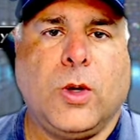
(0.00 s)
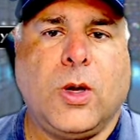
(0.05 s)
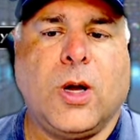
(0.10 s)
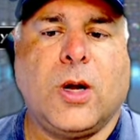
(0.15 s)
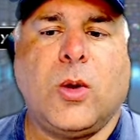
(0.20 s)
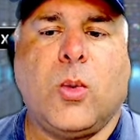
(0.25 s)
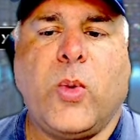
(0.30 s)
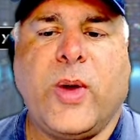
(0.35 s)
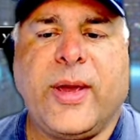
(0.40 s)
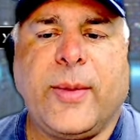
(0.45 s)

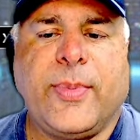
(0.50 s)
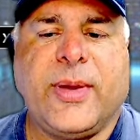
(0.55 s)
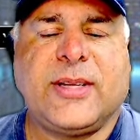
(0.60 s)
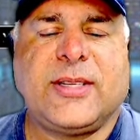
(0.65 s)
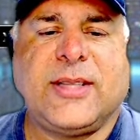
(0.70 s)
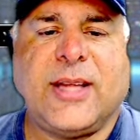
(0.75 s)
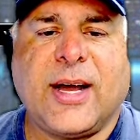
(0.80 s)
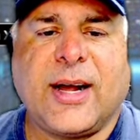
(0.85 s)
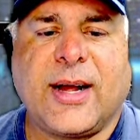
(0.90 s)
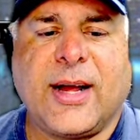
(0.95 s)
to
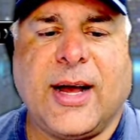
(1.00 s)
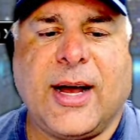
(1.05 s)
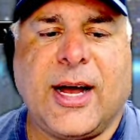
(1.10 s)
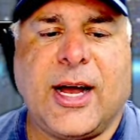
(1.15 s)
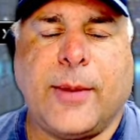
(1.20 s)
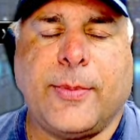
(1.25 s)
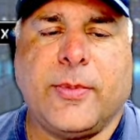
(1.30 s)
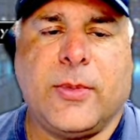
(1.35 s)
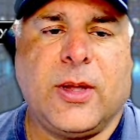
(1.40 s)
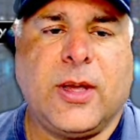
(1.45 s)

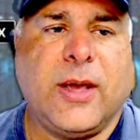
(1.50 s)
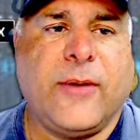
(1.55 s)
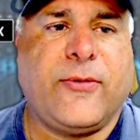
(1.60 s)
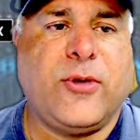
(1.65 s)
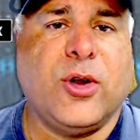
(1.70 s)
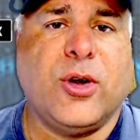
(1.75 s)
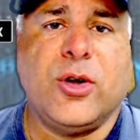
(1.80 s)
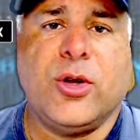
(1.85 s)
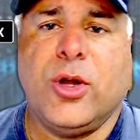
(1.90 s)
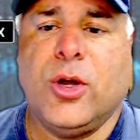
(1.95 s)
wingbits.com. If
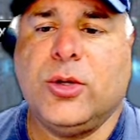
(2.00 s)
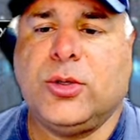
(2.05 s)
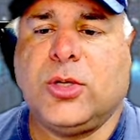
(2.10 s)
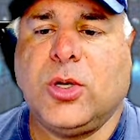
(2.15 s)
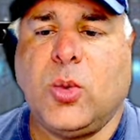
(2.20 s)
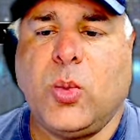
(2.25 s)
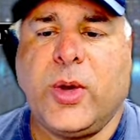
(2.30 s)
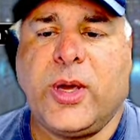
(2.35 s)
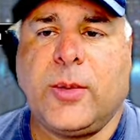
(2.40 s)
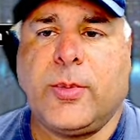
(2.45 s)
you're new to
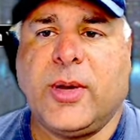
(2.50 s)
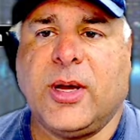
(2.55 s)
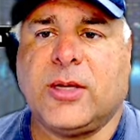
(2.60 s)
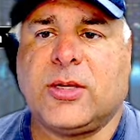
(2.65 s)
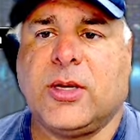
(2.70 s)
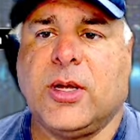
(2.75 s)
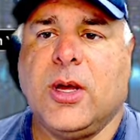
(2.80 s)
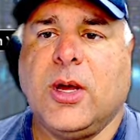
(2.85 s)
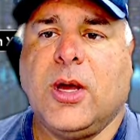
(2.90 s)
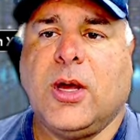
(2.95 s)
Wingbits,